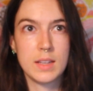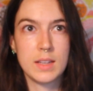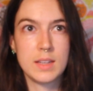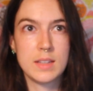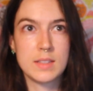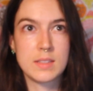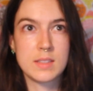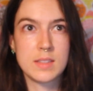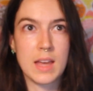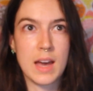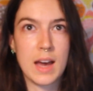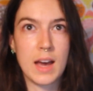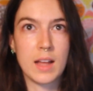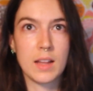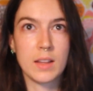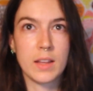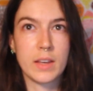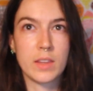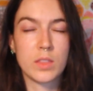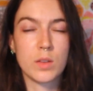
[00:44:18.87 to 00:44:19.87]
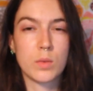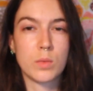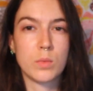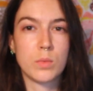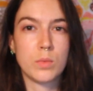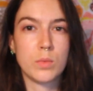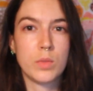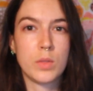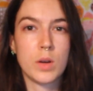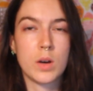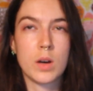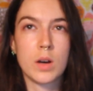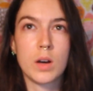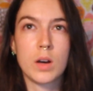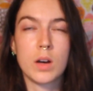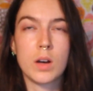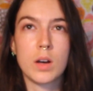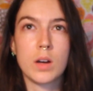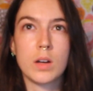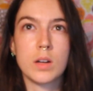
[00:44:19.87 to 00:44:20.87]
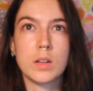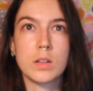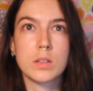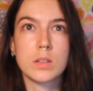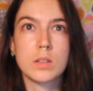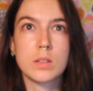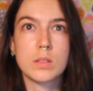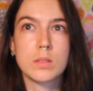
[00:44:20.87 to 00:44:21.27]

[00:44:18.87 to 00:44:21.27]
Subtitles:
is that like the